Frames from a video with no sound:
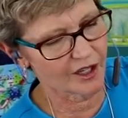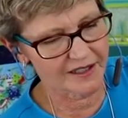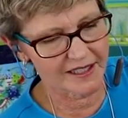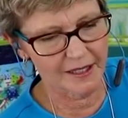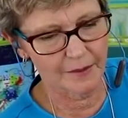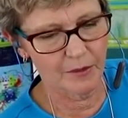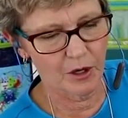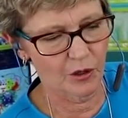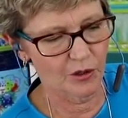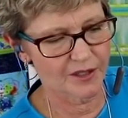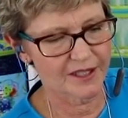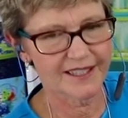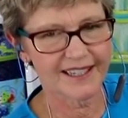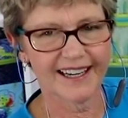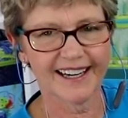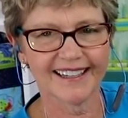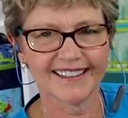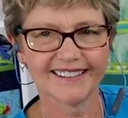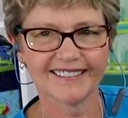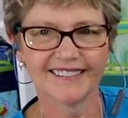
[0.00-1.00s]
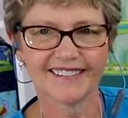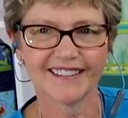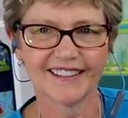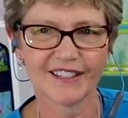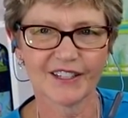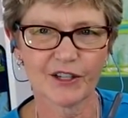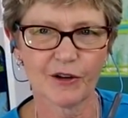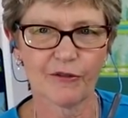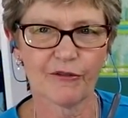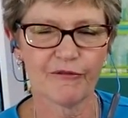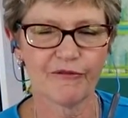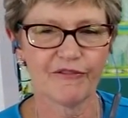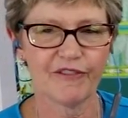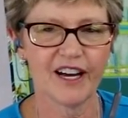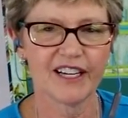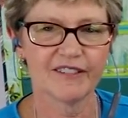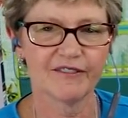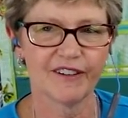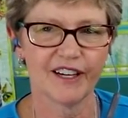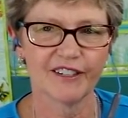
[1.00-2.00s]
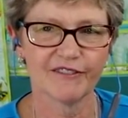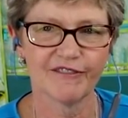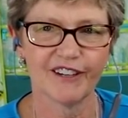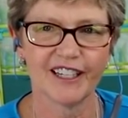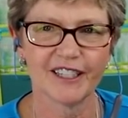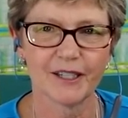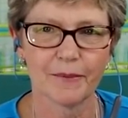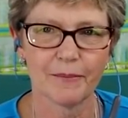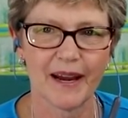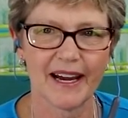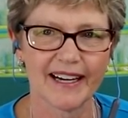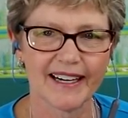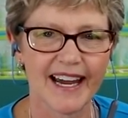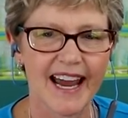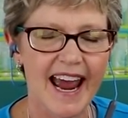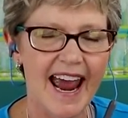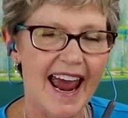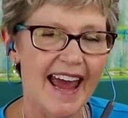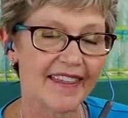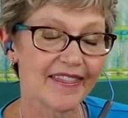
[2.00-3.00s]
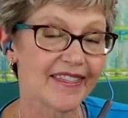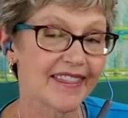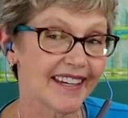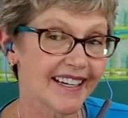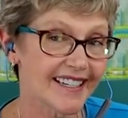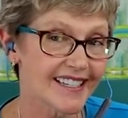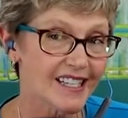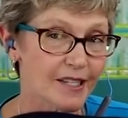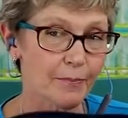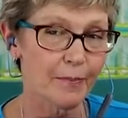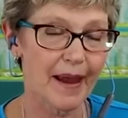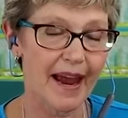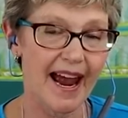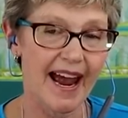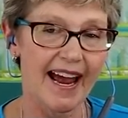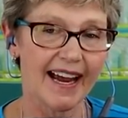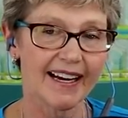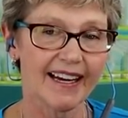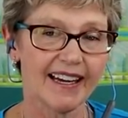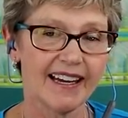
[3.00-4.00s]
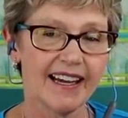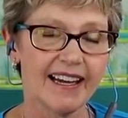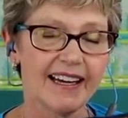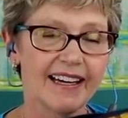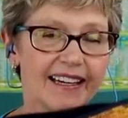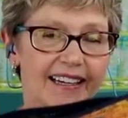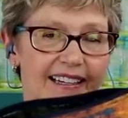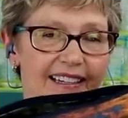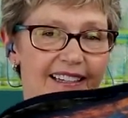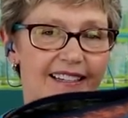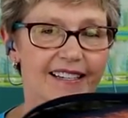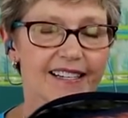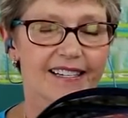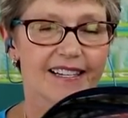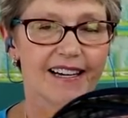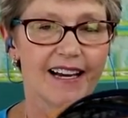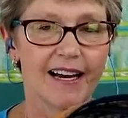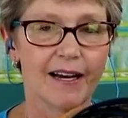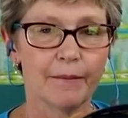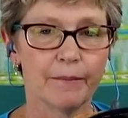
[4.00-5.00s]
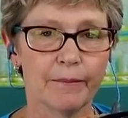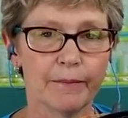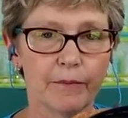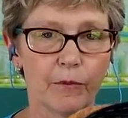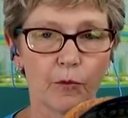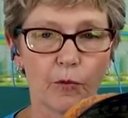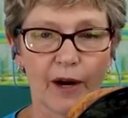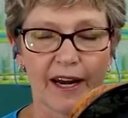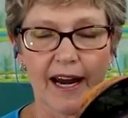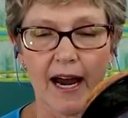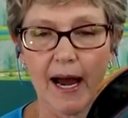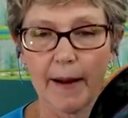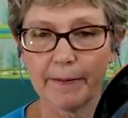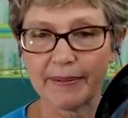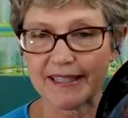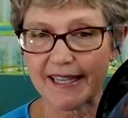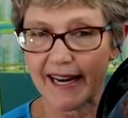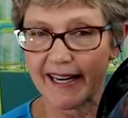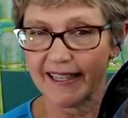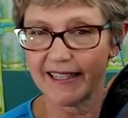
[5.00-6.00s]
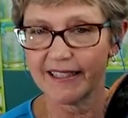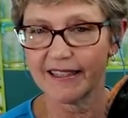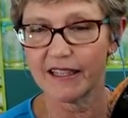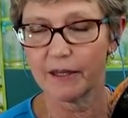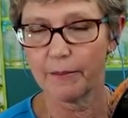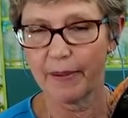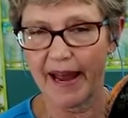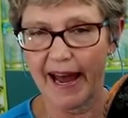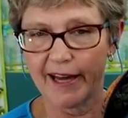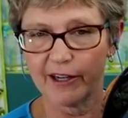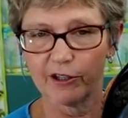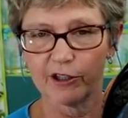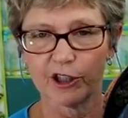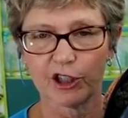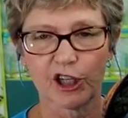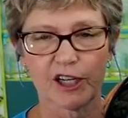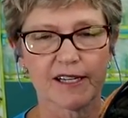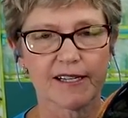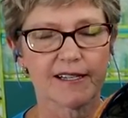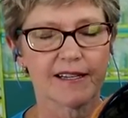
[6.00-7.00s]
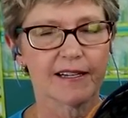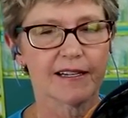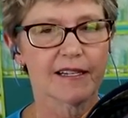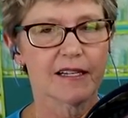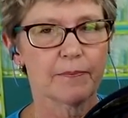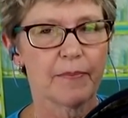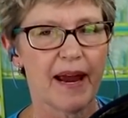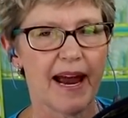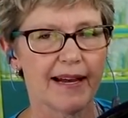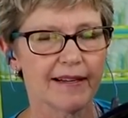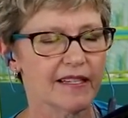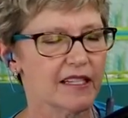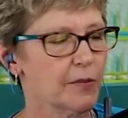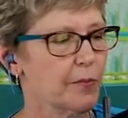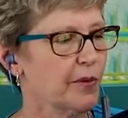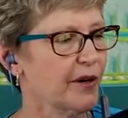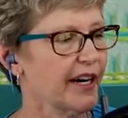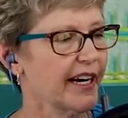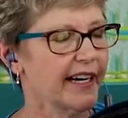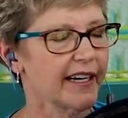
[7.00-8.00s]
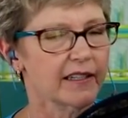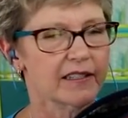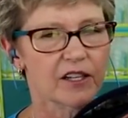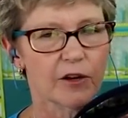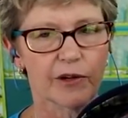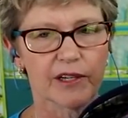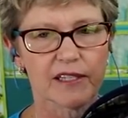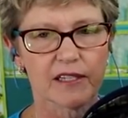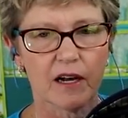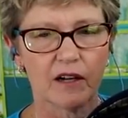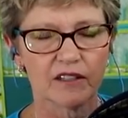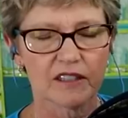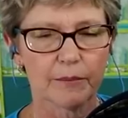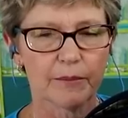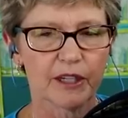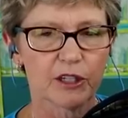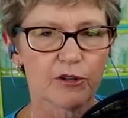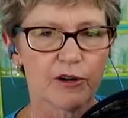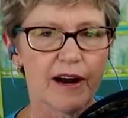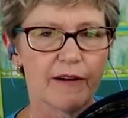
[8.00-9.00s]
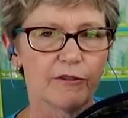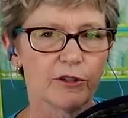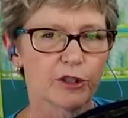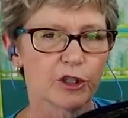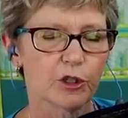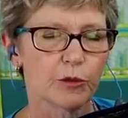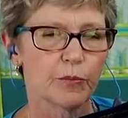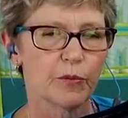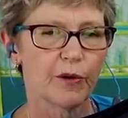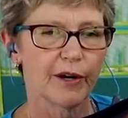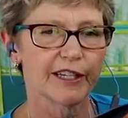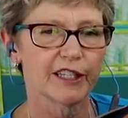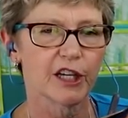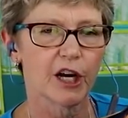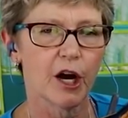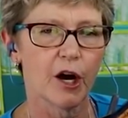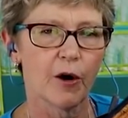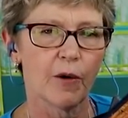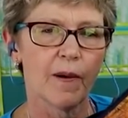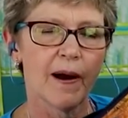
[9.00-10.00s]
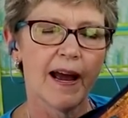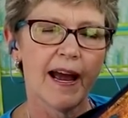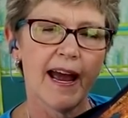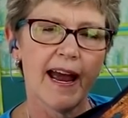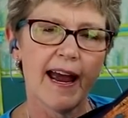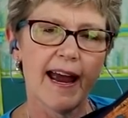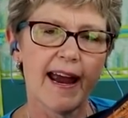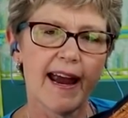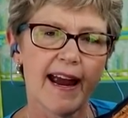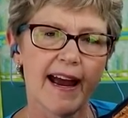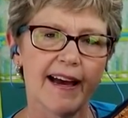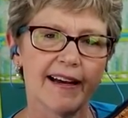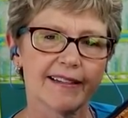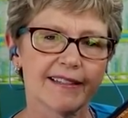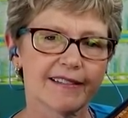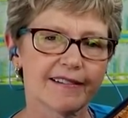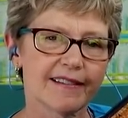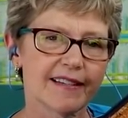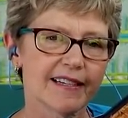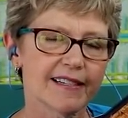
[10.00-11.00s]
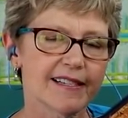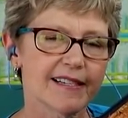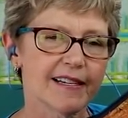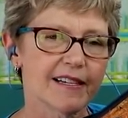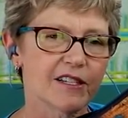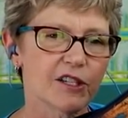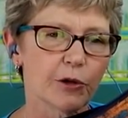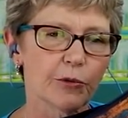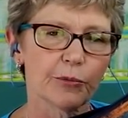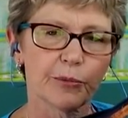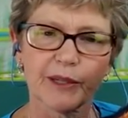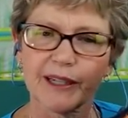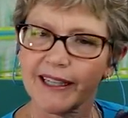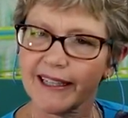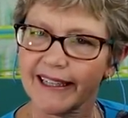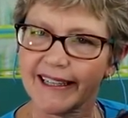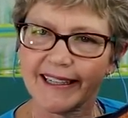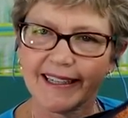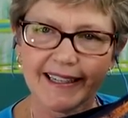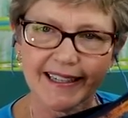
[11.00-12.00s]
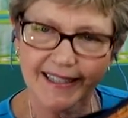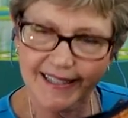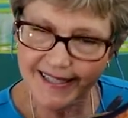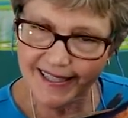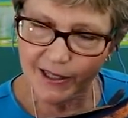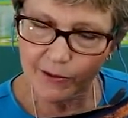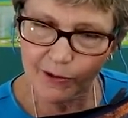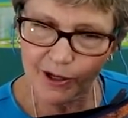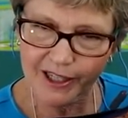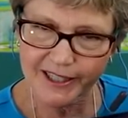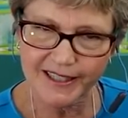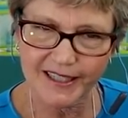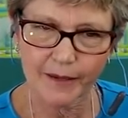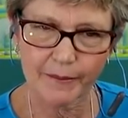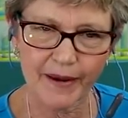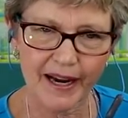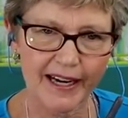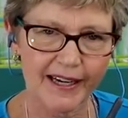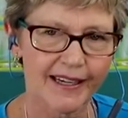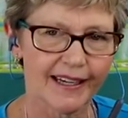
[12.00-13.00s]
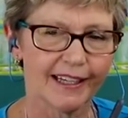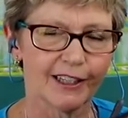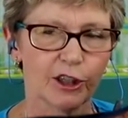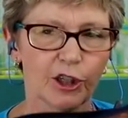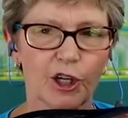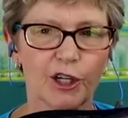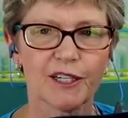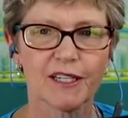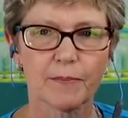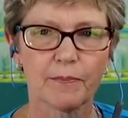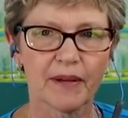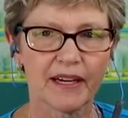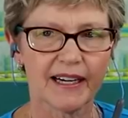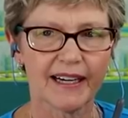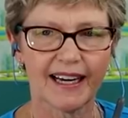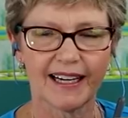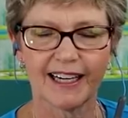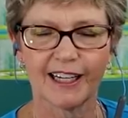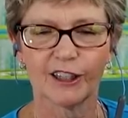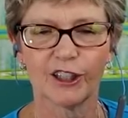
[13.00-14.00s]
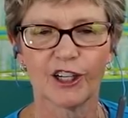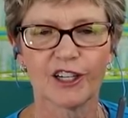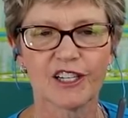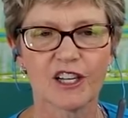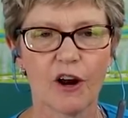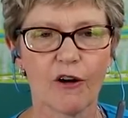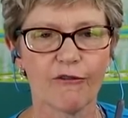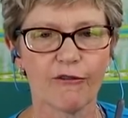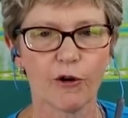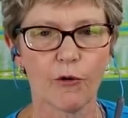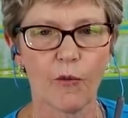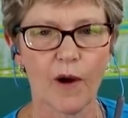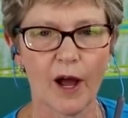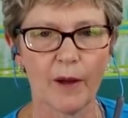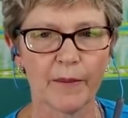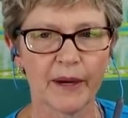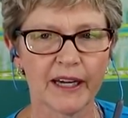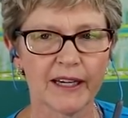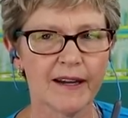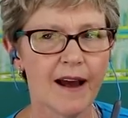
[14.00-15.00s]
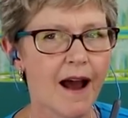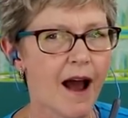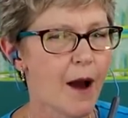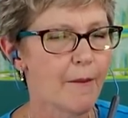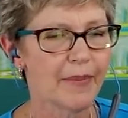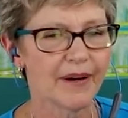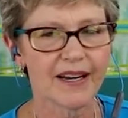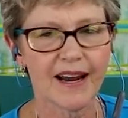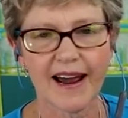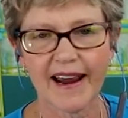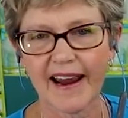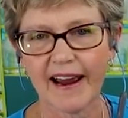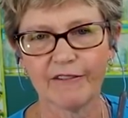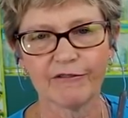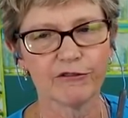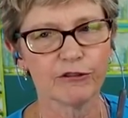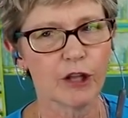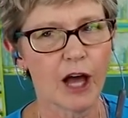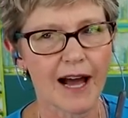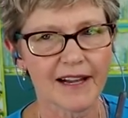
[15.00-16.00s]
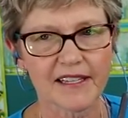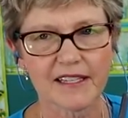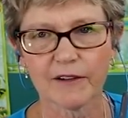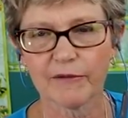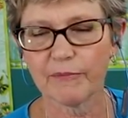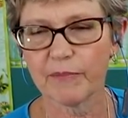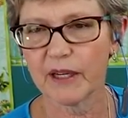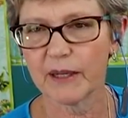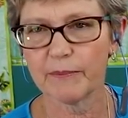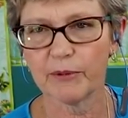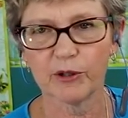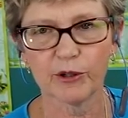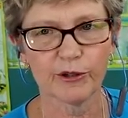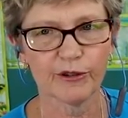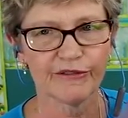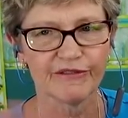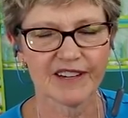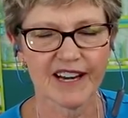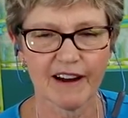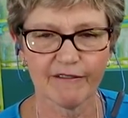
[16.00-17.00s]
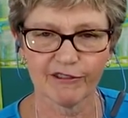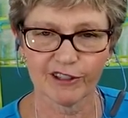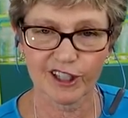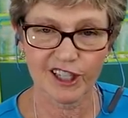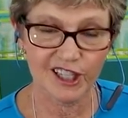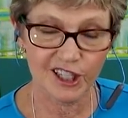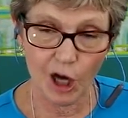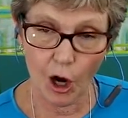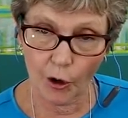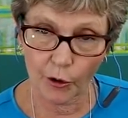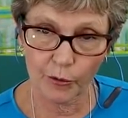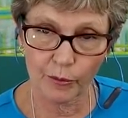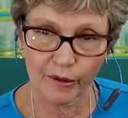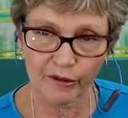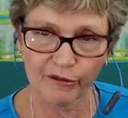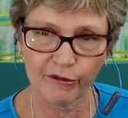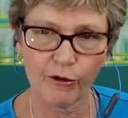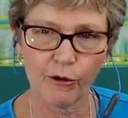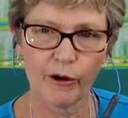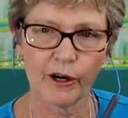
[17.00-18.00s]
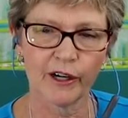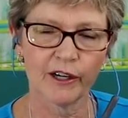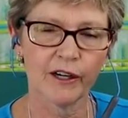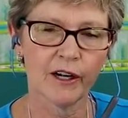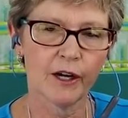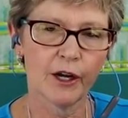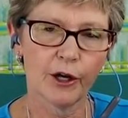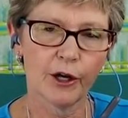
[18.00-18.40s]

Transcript: all Tim Holtz, yeah. So fun, yeah. fun, fun to make. And this bag is, um, we updated the pattern just this past spring. So it's Ultimate Travel 2.0. And this is a really easy one to make. It looks big and it looks overwhelming, but I have lots of people who've never sewn before